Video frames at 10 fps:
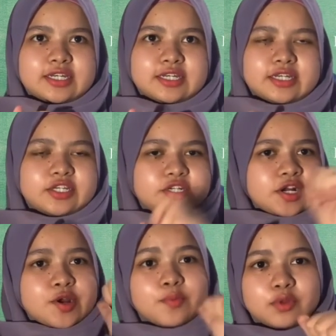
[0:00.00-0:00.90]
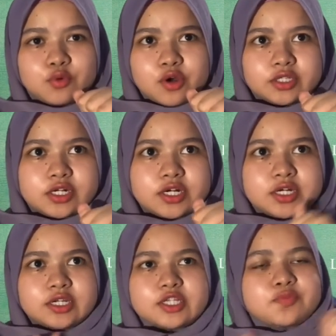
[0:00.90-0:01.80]
in drinkable water
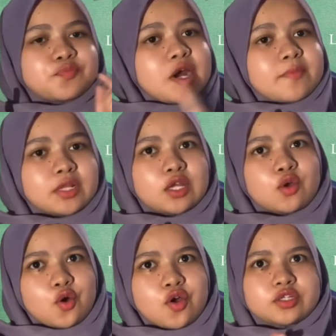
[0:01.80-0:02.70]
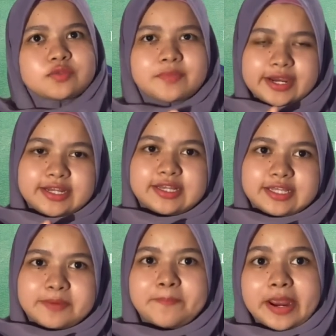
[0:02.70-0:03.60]
is primarily caused by the
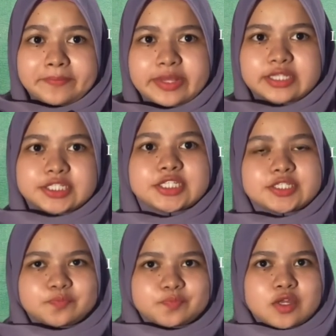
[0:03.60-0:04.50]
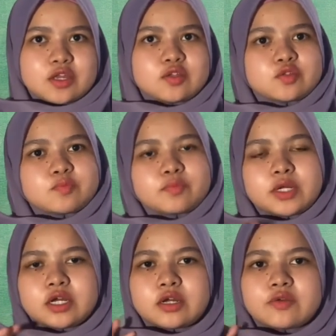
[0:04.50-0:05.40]
lead piping system.
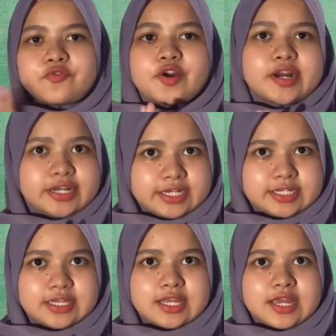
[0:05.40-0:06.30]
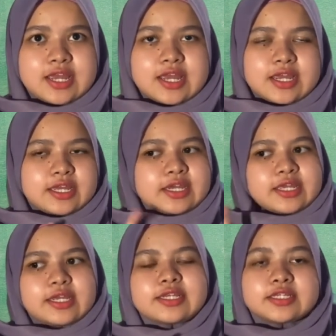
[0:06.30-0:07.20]
For the nickel,
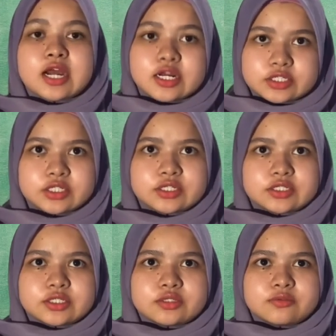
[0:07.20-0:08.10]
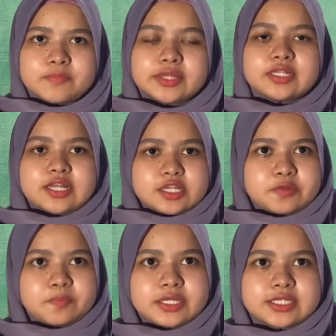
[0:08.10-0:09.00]
it is hazardous metallic
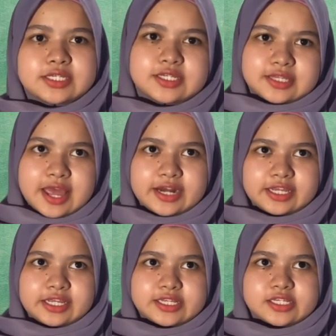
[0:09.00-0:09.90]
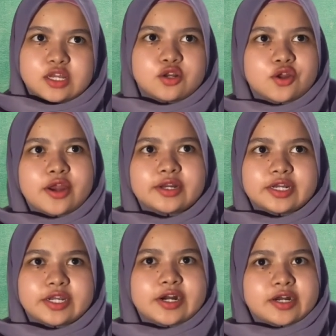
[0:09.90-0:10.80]
species that is
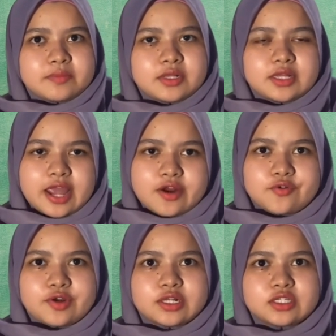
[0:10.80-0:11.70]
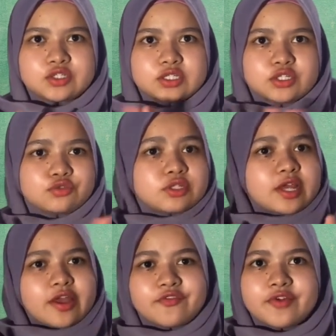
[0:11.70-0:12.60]
non-degradable and released into the
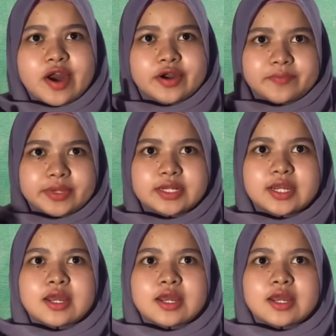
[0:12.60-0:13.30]
environment